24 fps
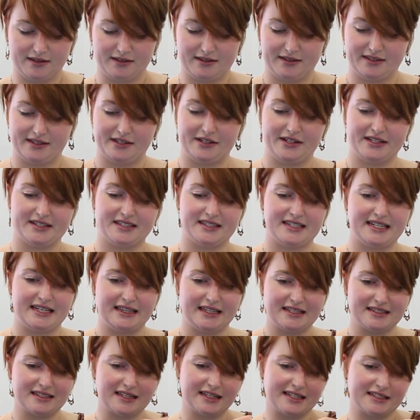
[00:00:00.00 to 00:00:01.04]
So you can see
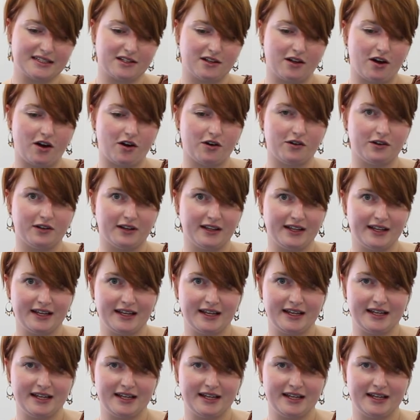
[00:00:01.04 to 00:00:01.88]
there's a little hole